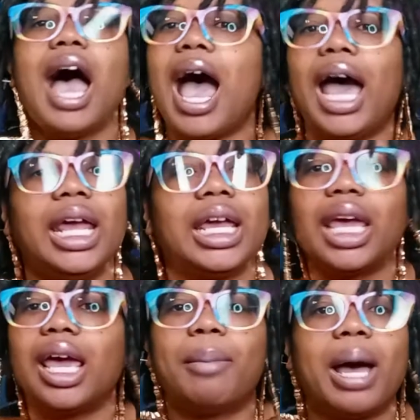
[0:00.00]
I didn't
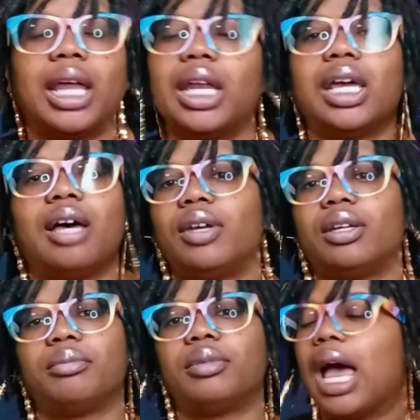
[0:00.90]
care about any of
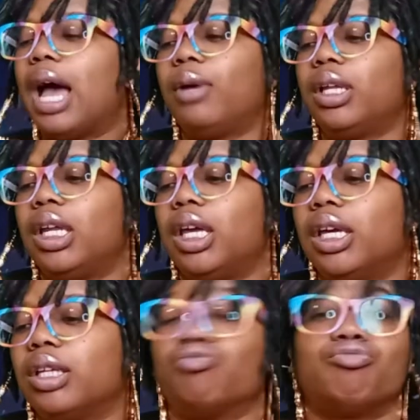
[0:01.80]
it. I really
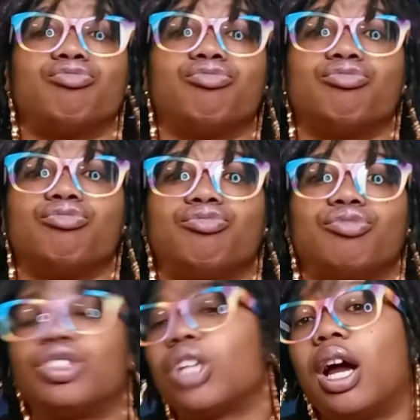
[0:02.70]
didn't.
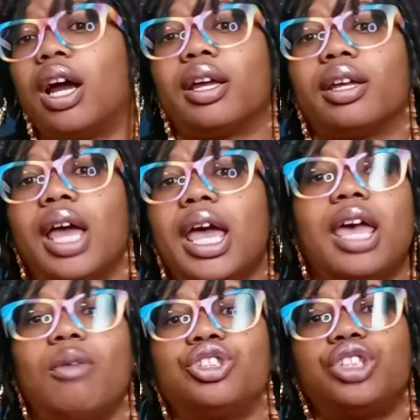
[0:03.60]
Sorry. It
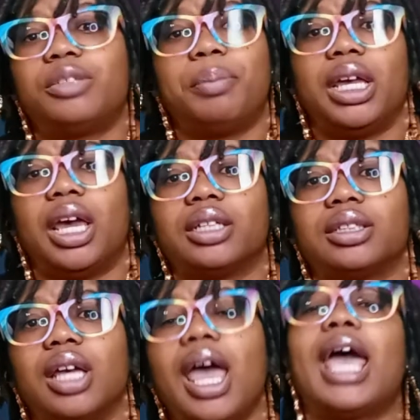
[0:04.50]
was just
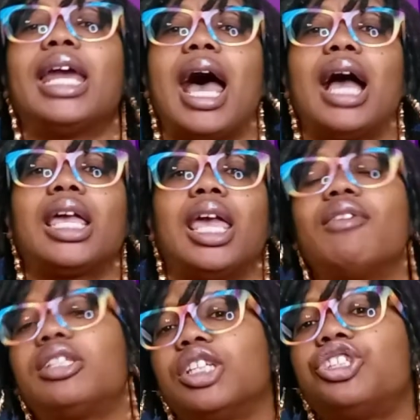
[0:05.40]
BS. And I give
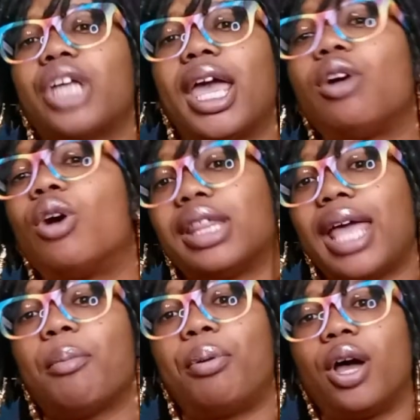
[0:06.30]
it to Shake on
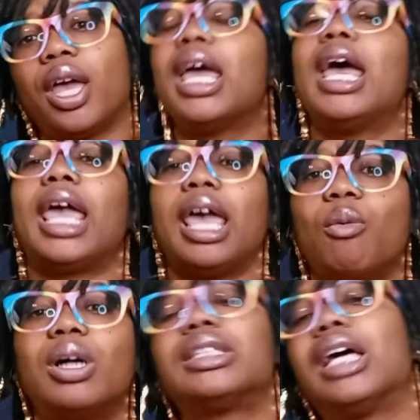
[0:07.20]
that point. It
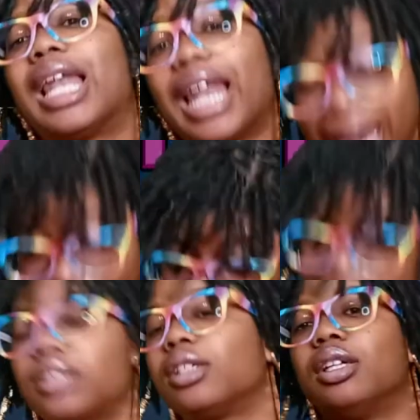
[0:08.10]
was a
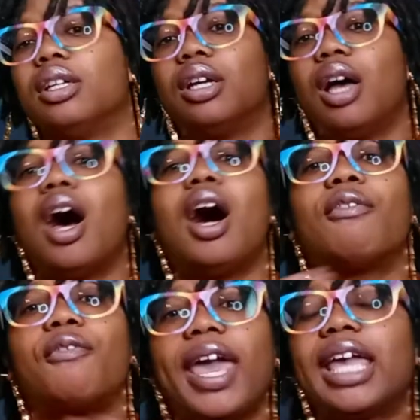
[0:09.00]
lot
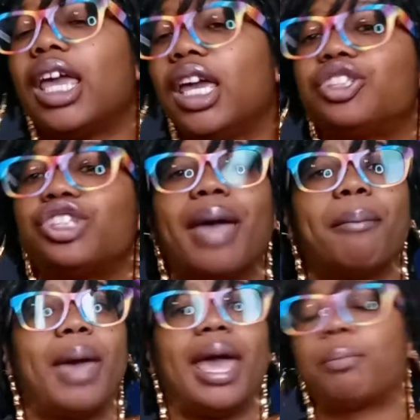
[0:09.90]
of fake-ish
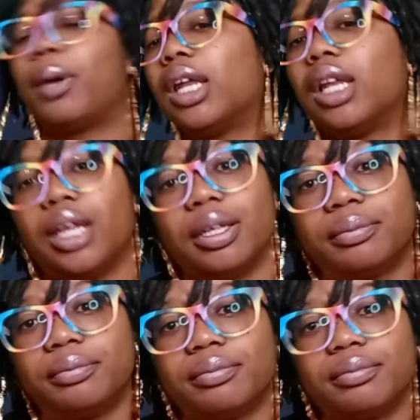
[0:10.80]
and backpedaling.